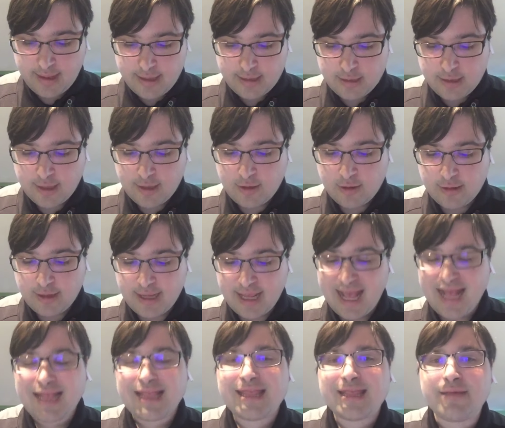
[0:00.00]
Take a look
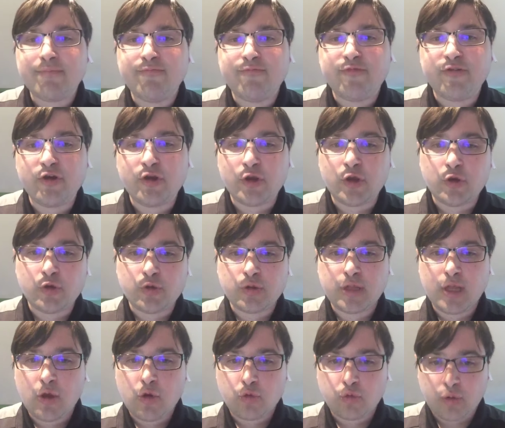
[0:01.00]
at some photos
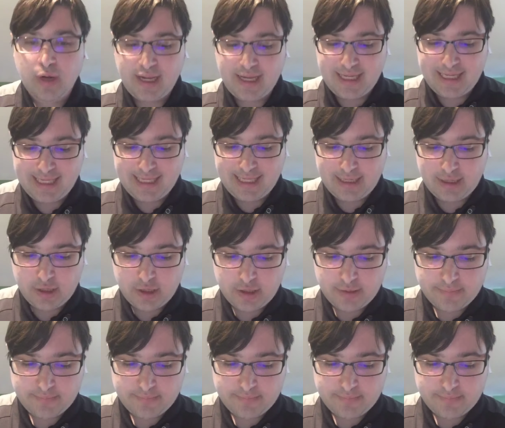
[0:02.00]
right here.